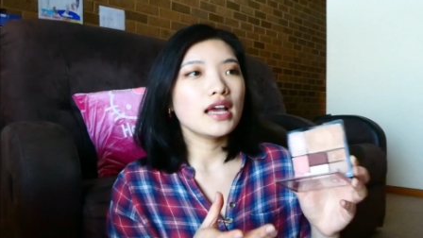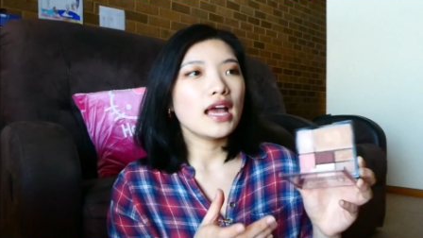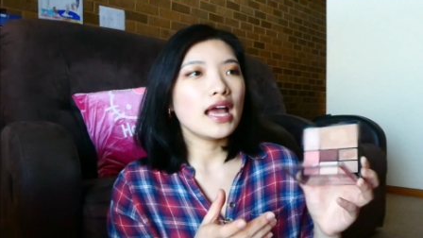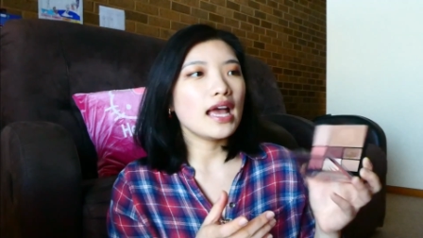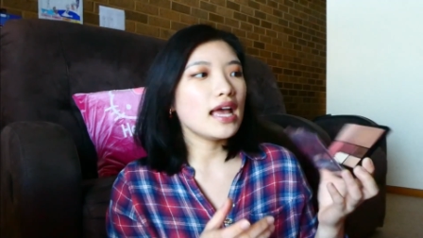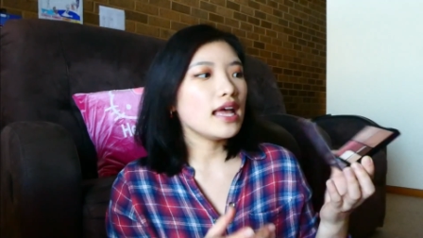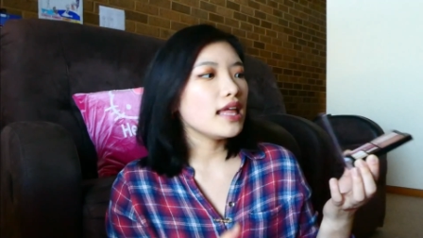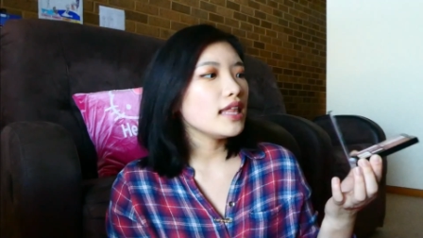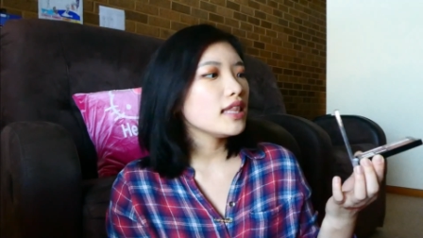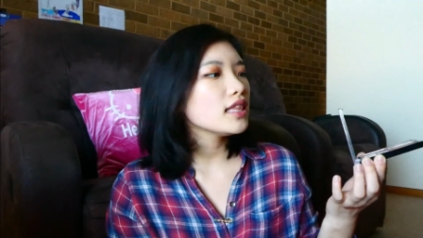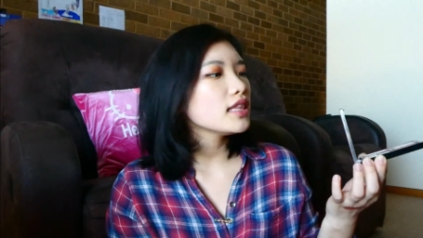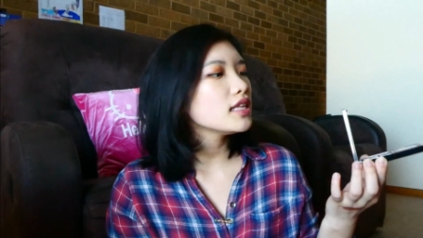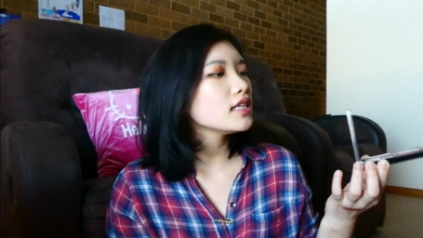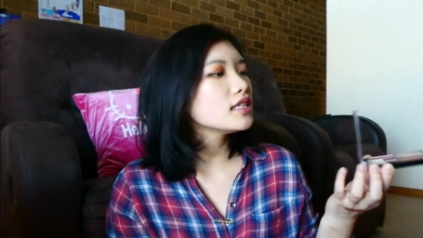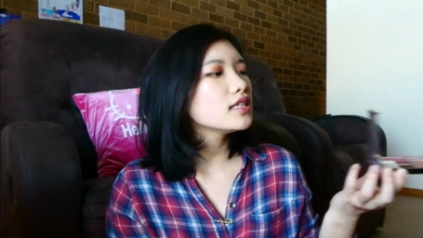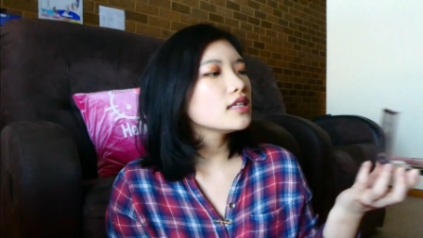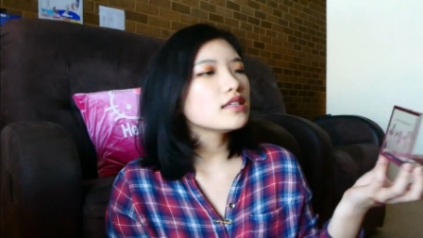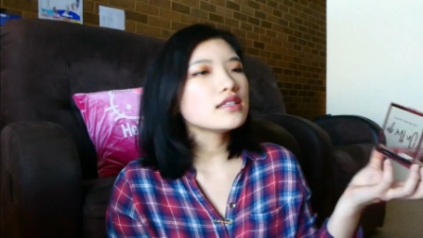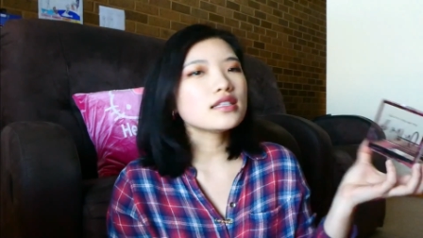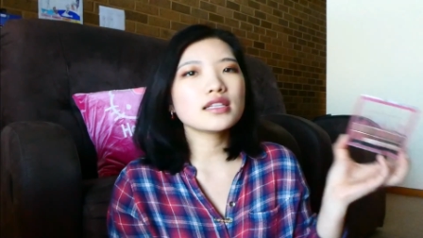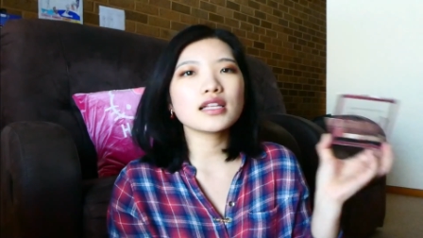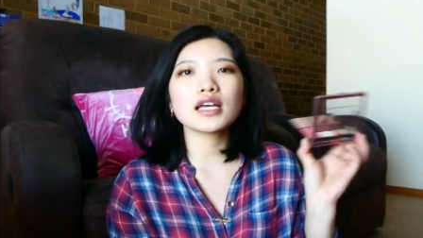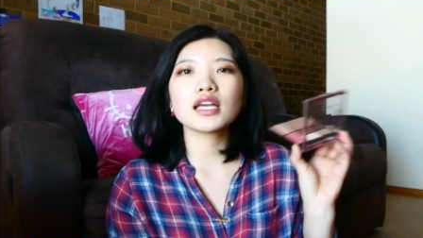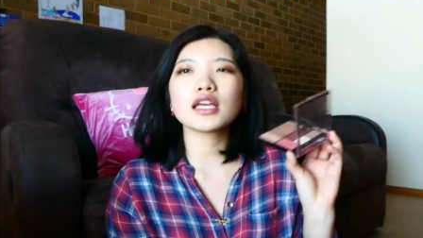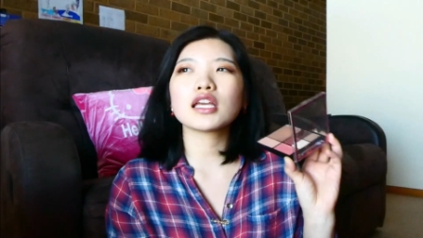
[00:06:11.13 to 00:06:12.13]
and this
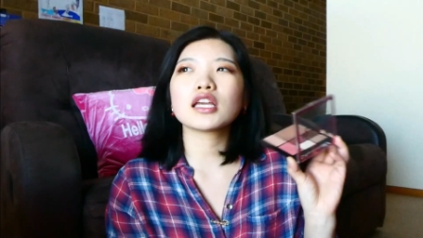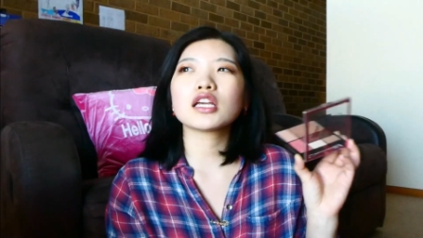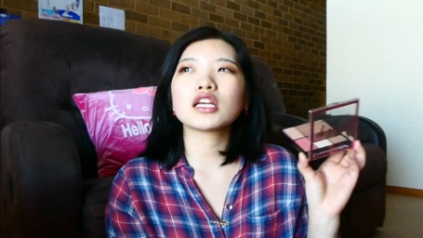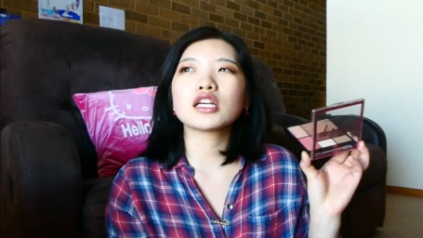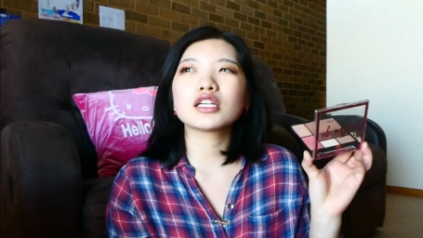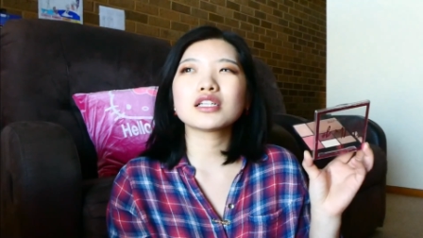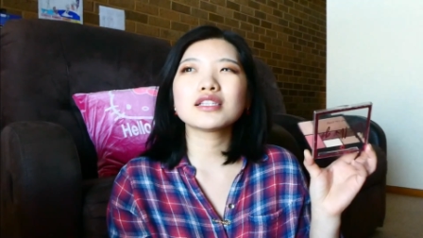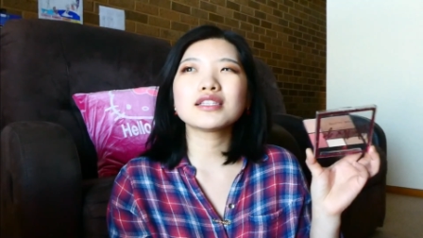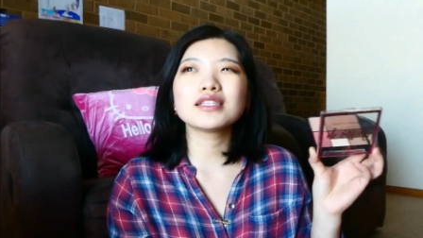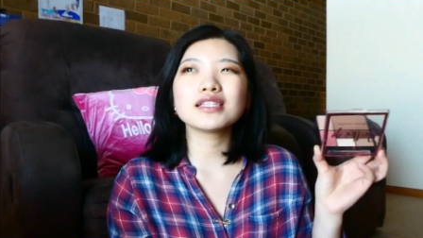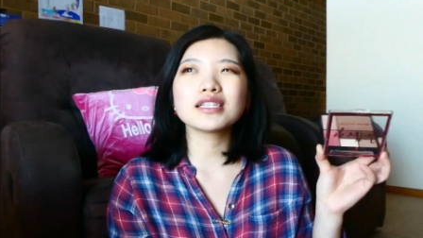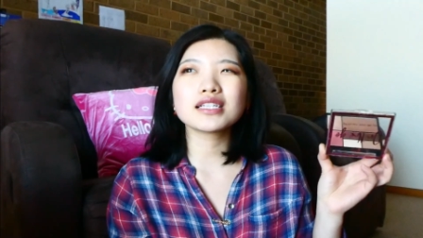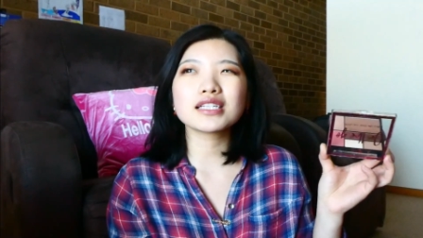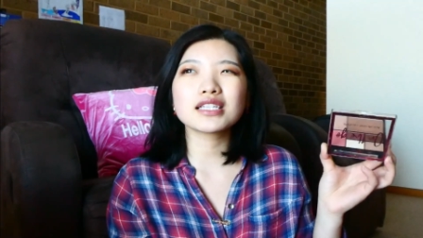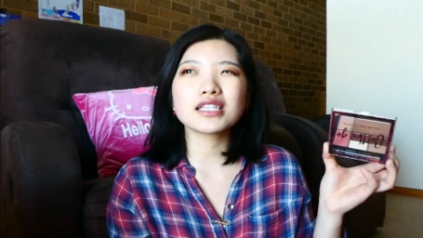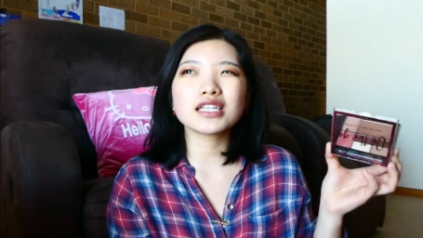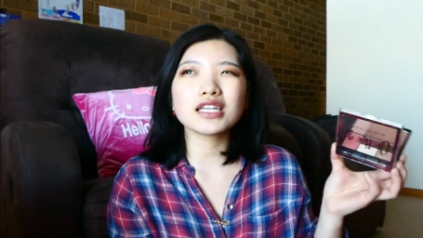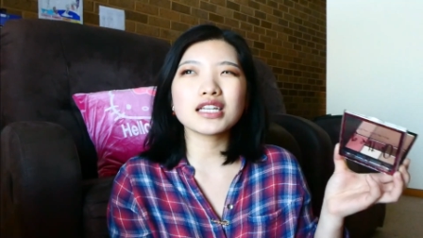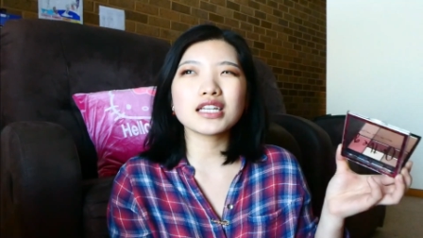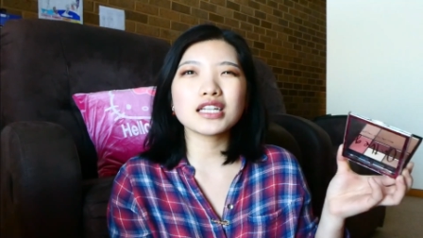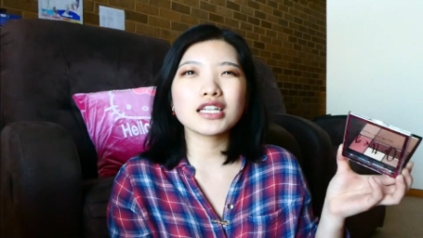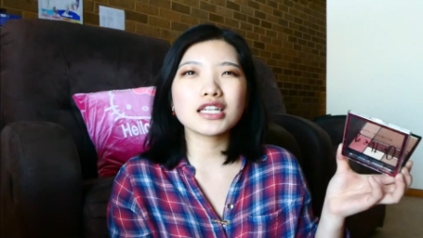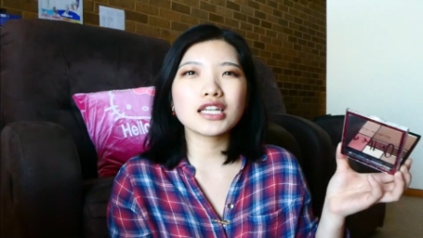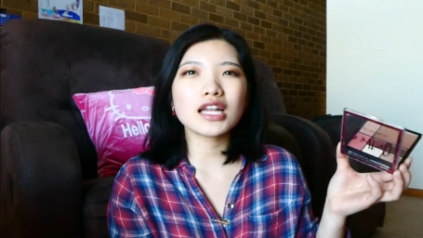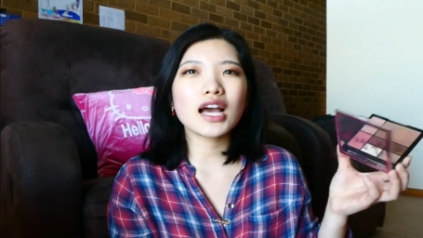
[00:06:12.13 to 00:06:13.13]
is like
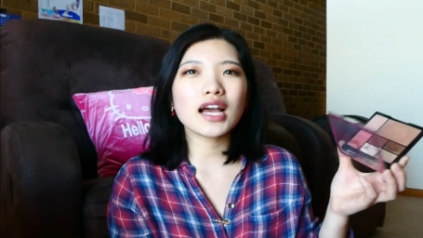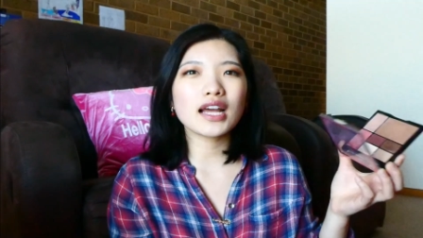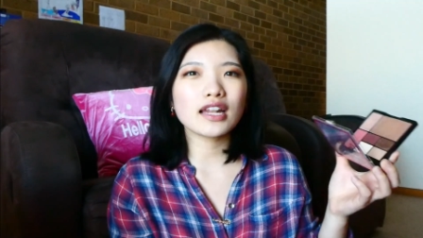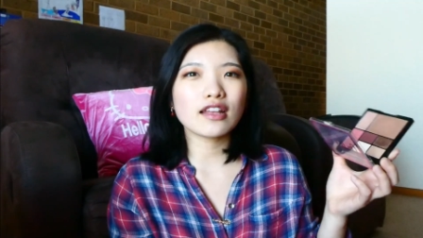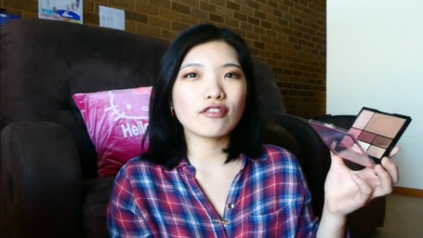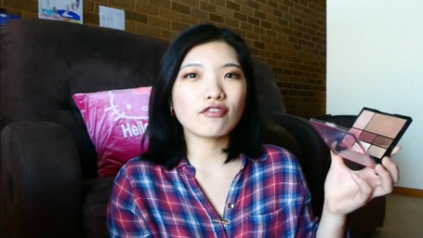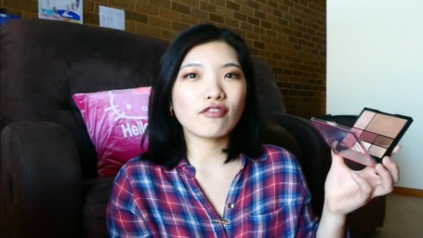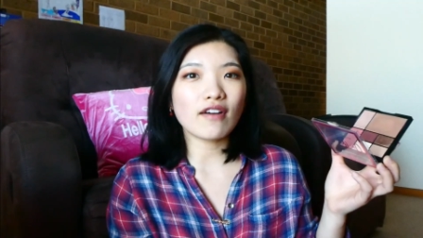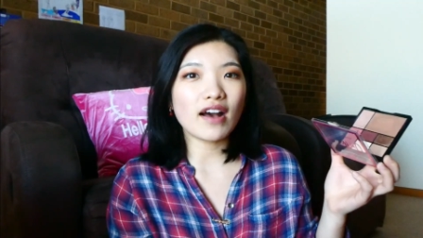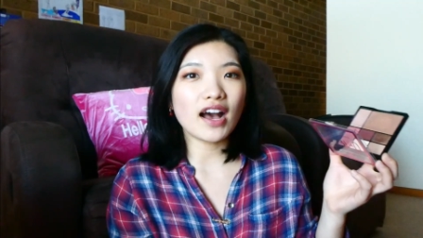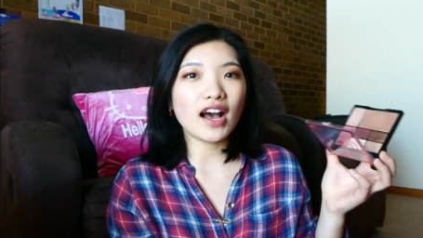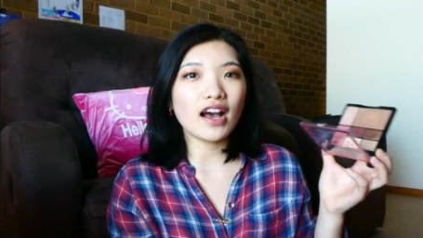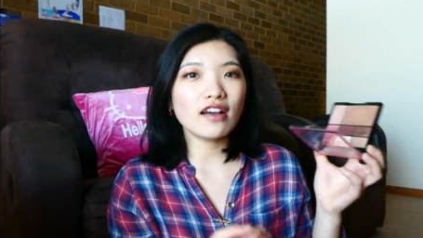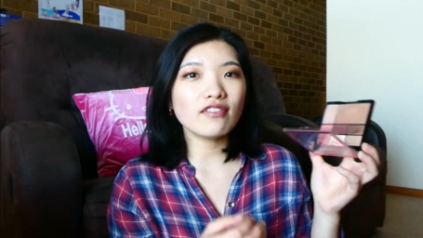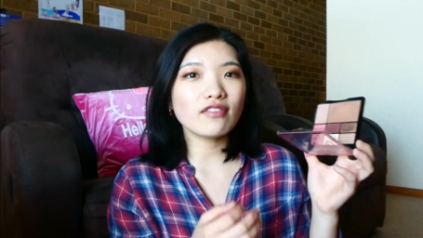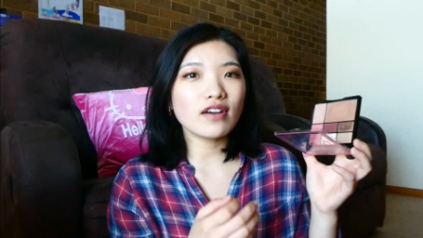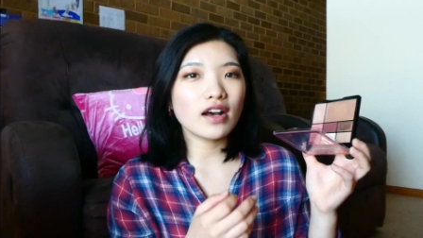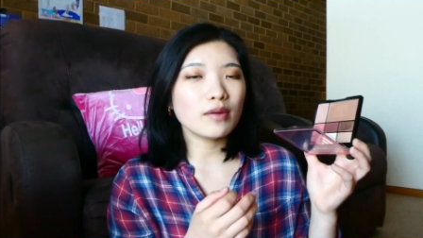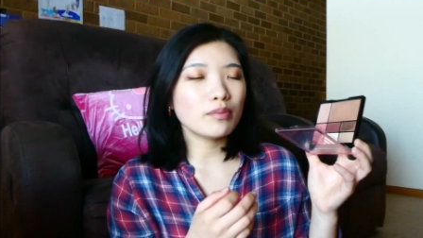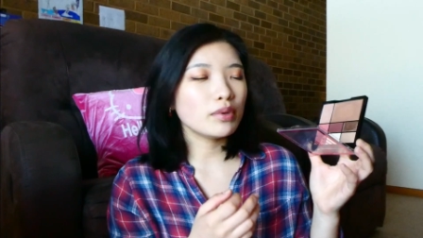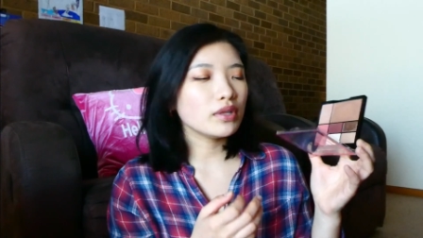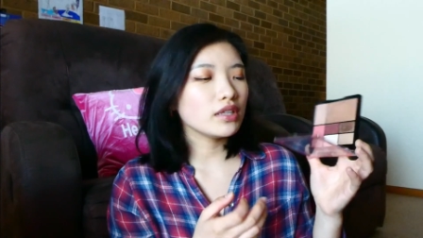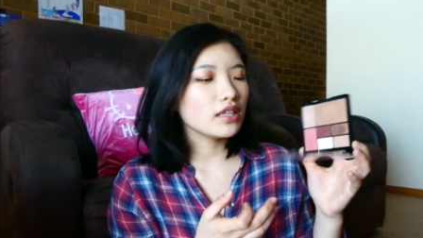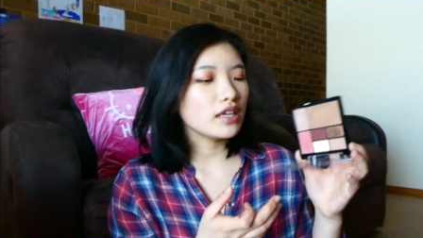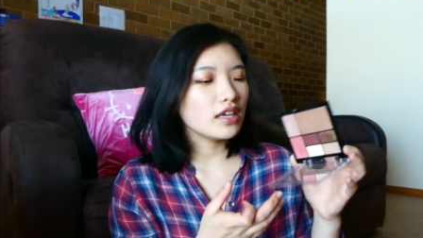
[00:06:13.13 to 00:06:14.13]
$16.95 I
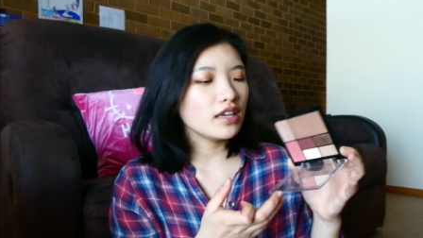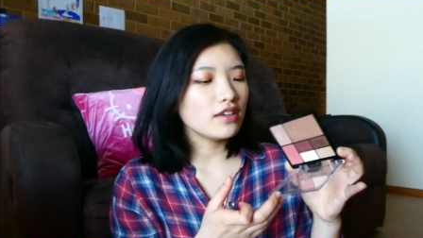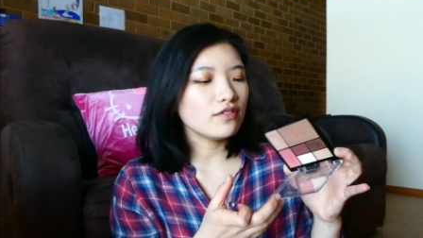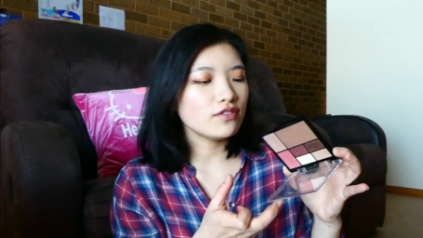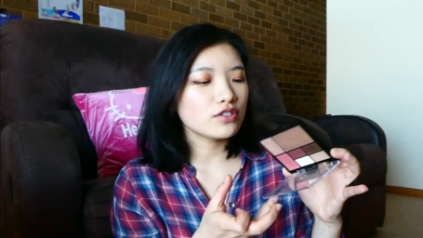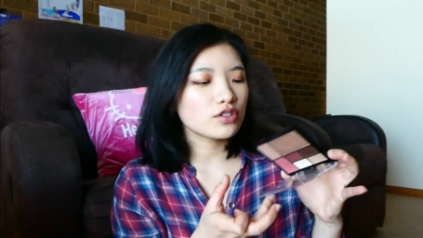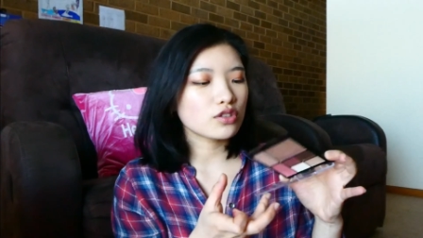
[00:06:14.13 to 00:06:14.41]
believe,